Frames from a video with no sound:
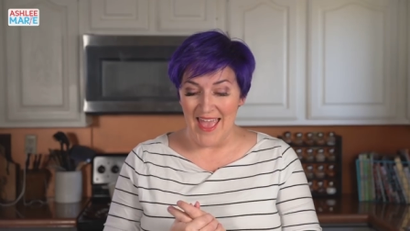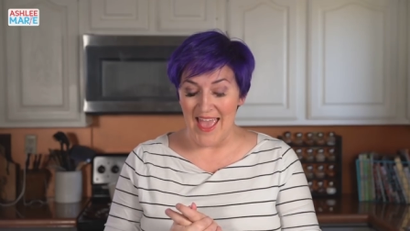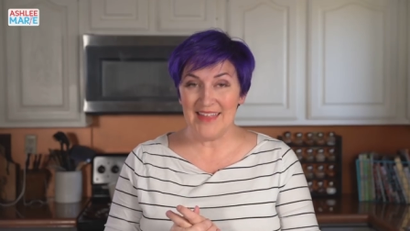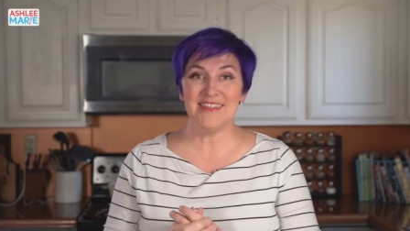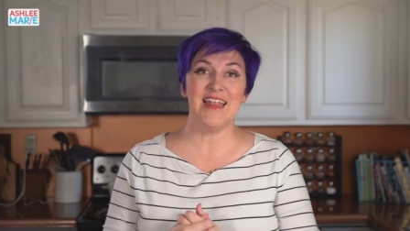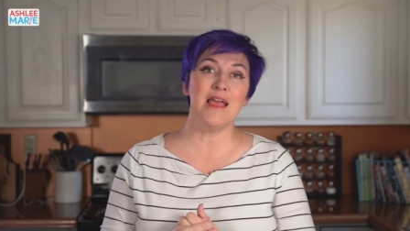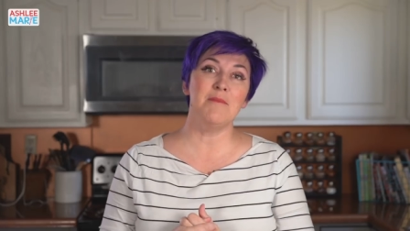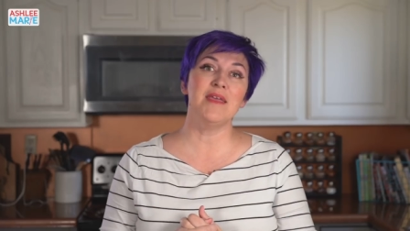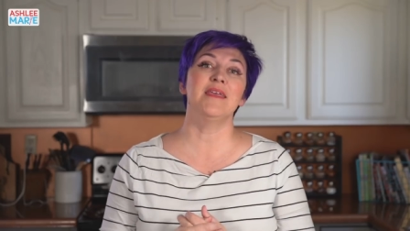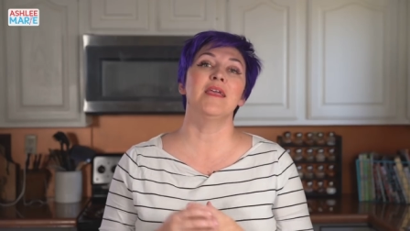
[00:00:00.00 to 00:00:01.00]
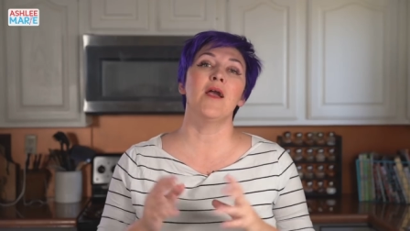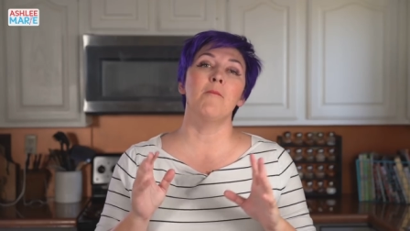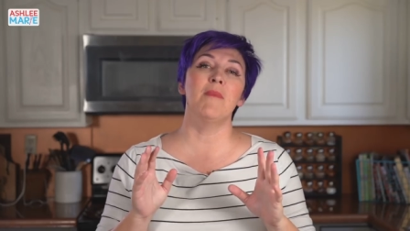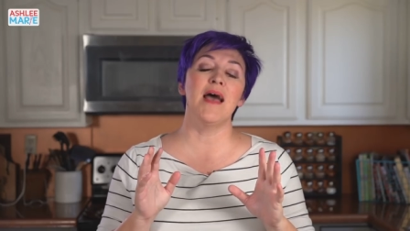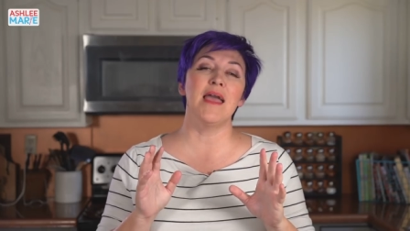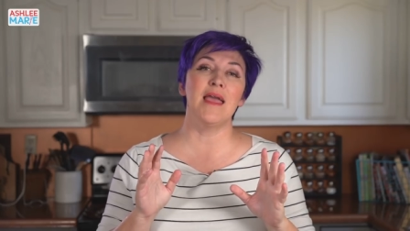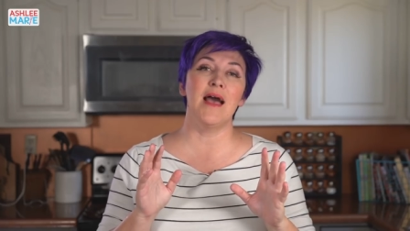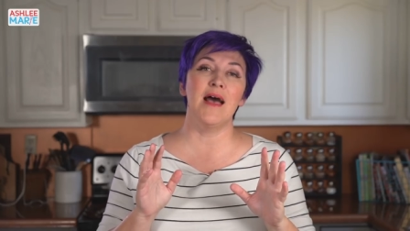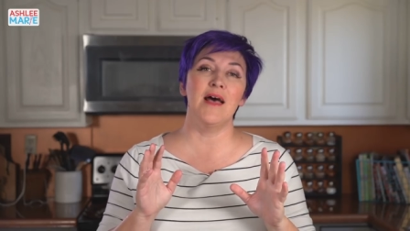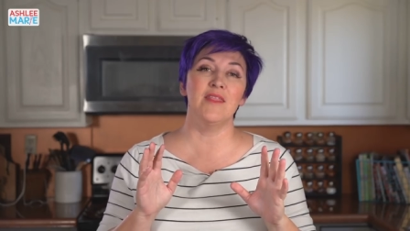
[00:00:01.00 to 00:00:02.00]
And today I'm making my,
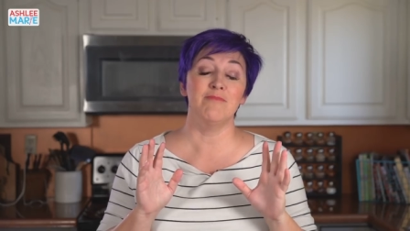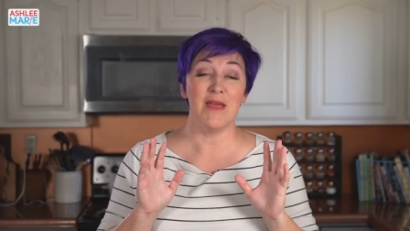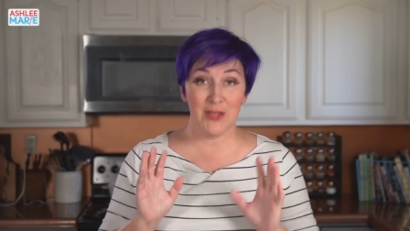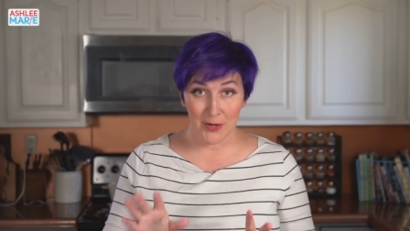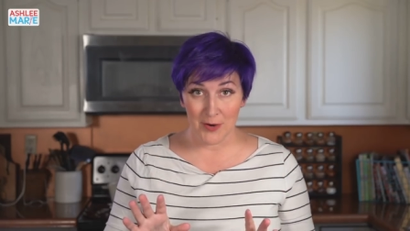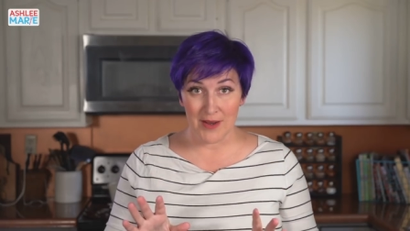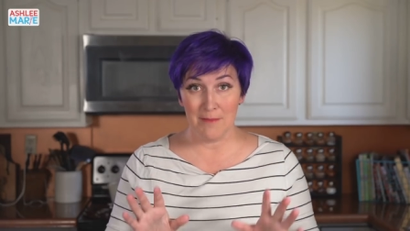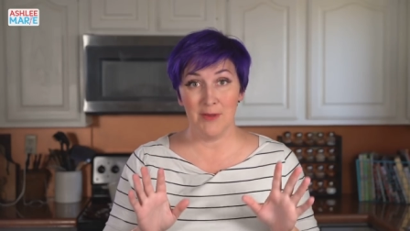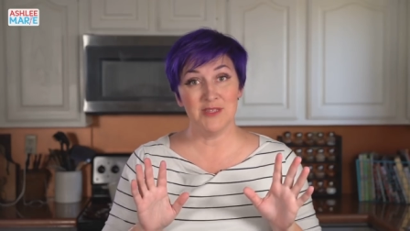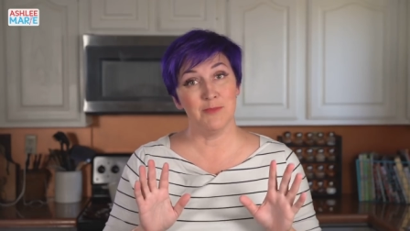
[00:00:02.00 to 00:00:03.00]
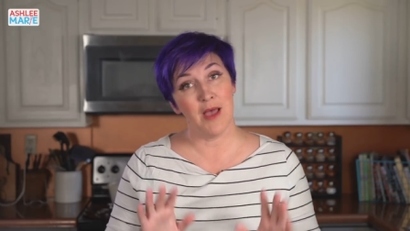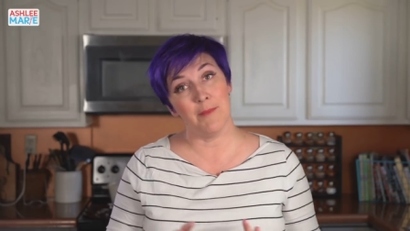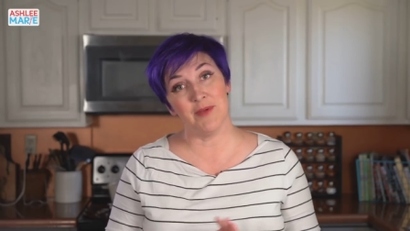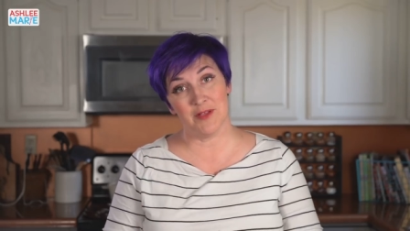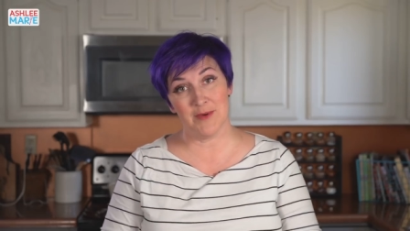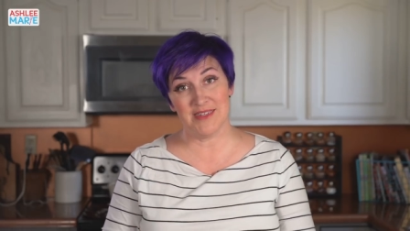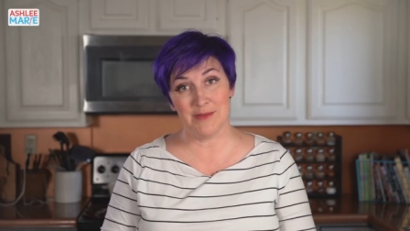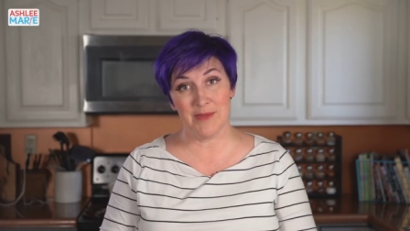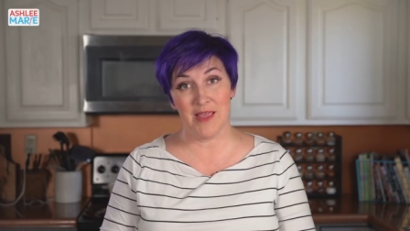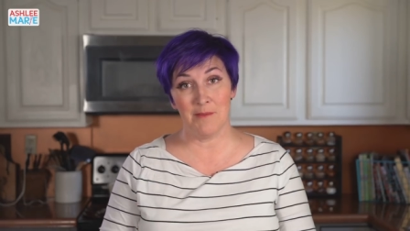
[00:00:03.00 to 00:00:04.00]
my current most popular
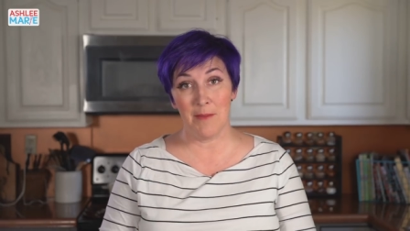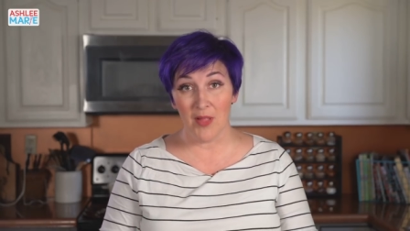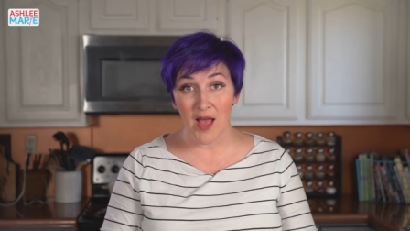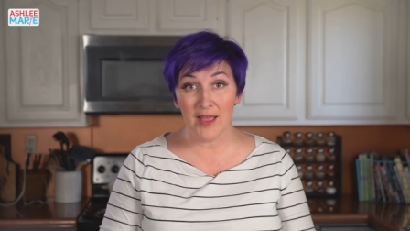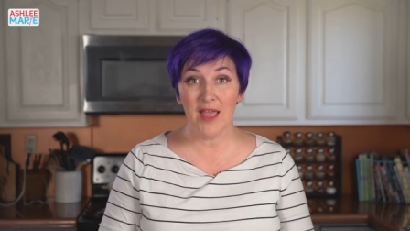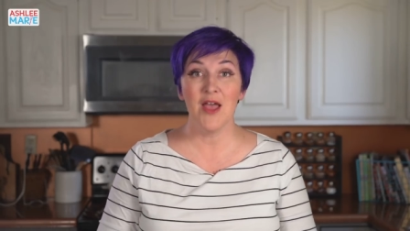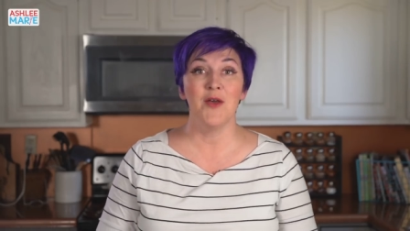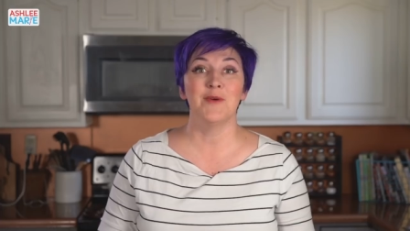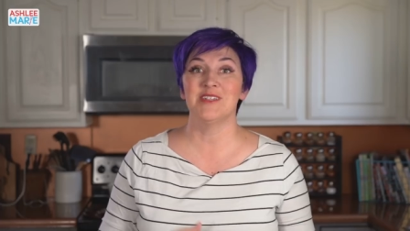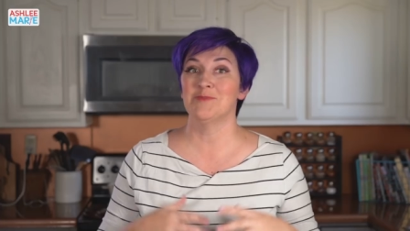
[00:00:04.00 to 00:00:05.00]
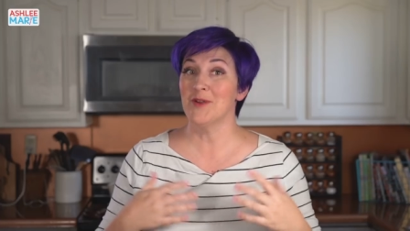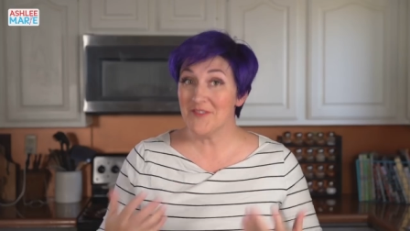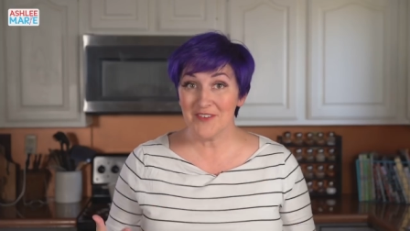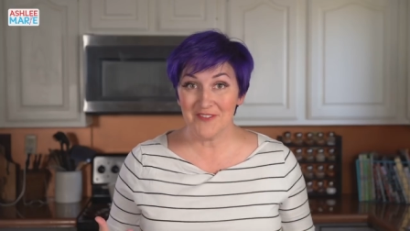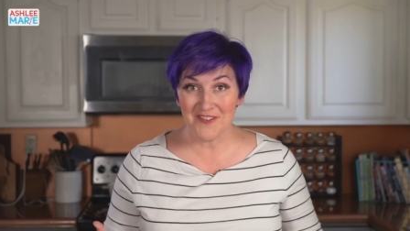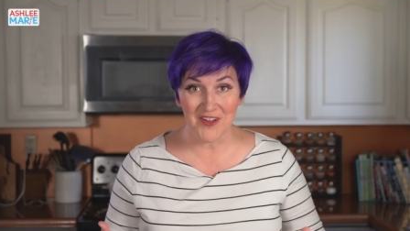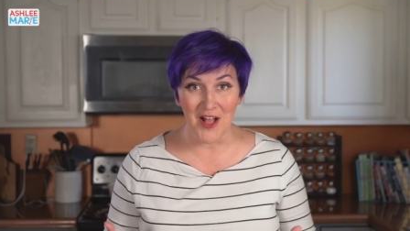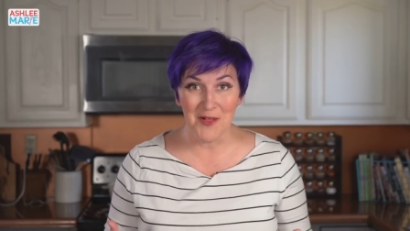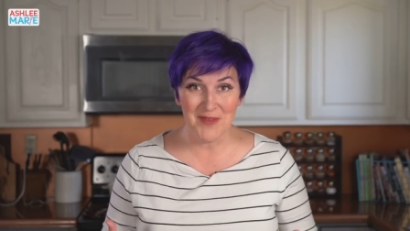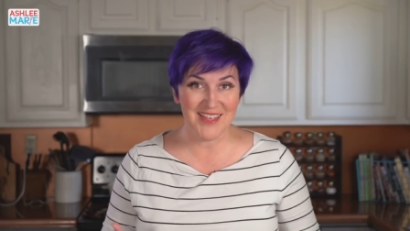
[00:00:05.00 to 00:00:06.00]
recipe on my blog, which is perfect for
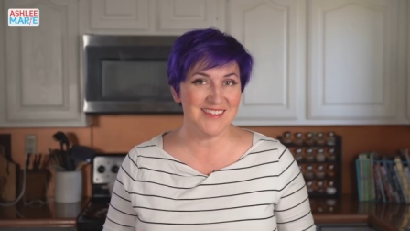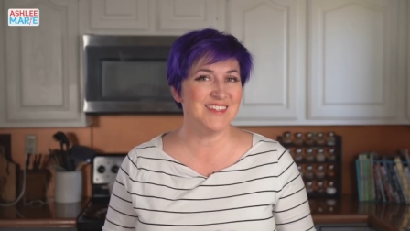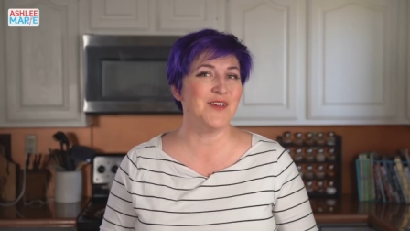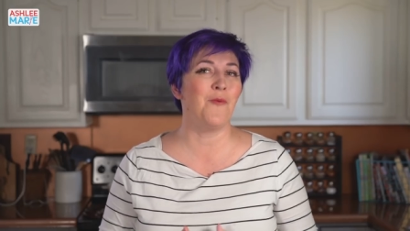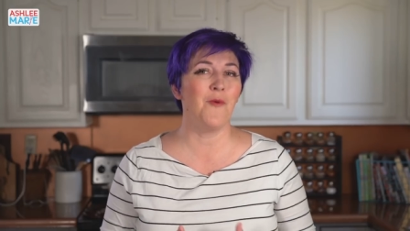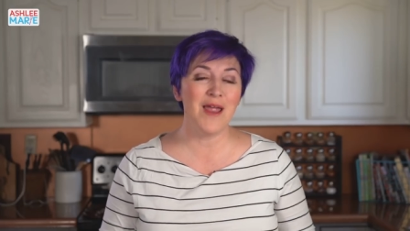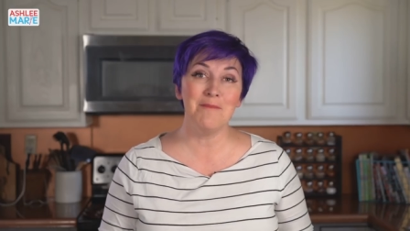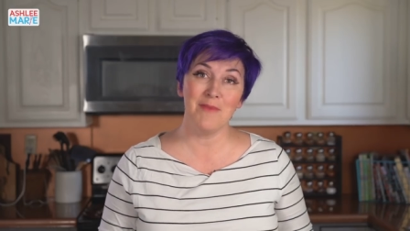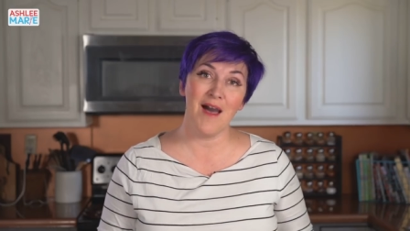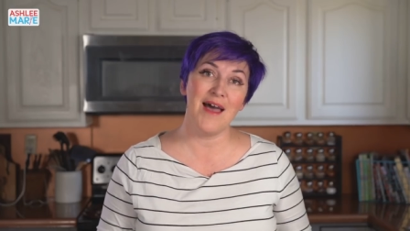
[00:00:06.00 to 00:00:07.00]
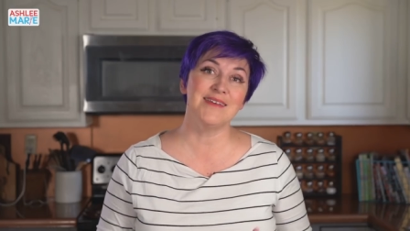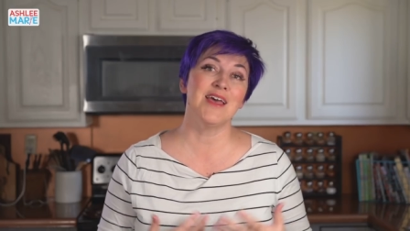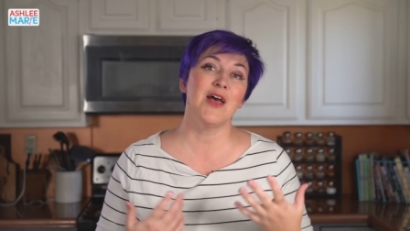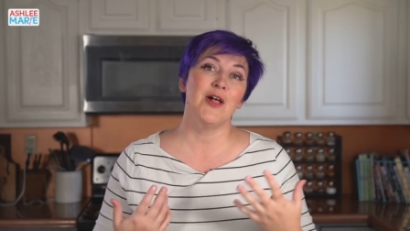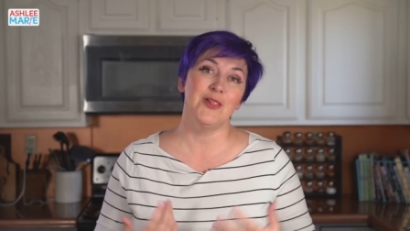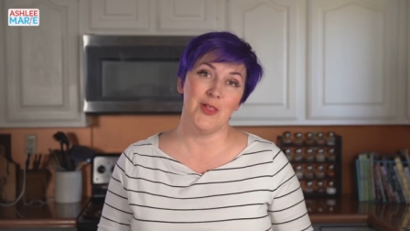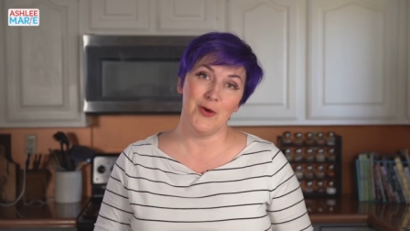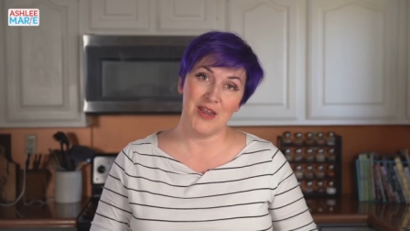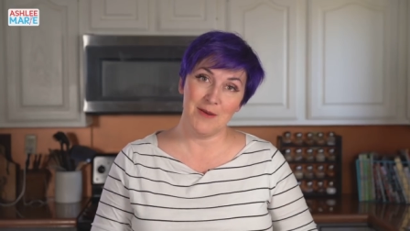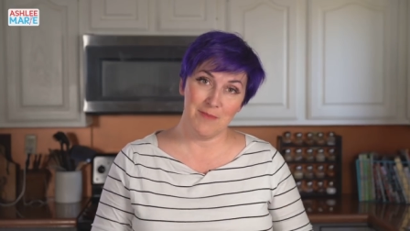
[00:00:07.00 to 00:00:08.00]
fall because it's a one-pot
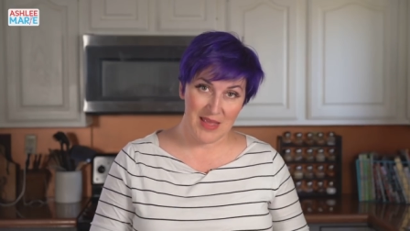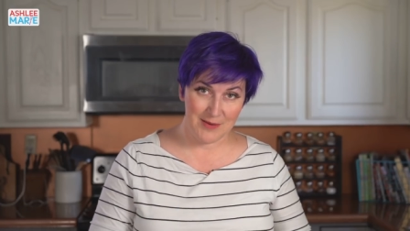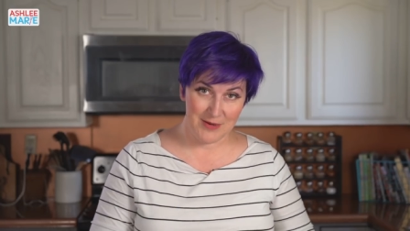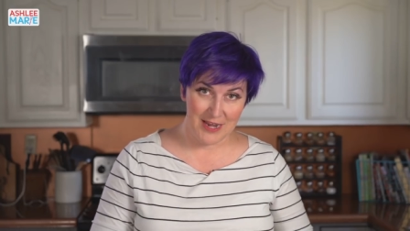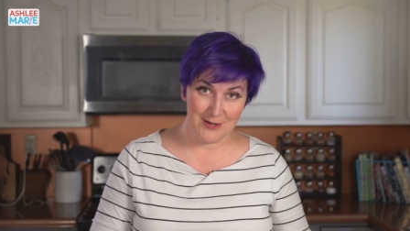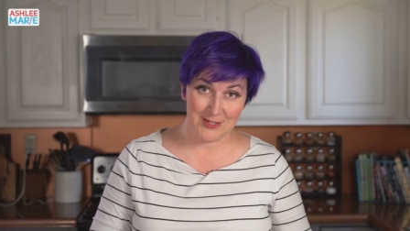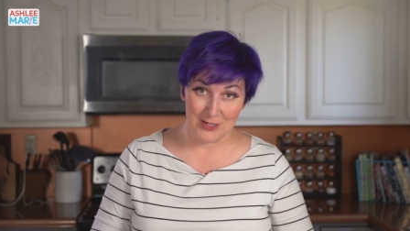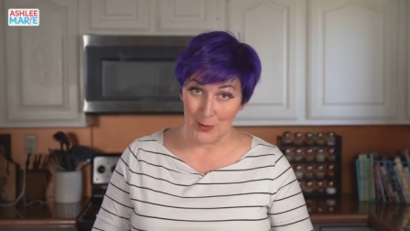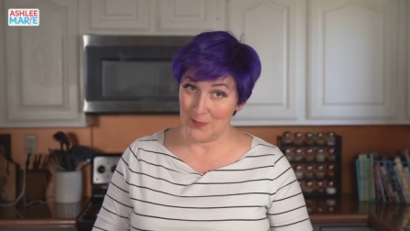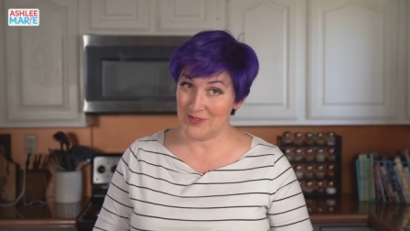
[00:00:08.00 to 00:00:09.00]
loaded baked potato soup.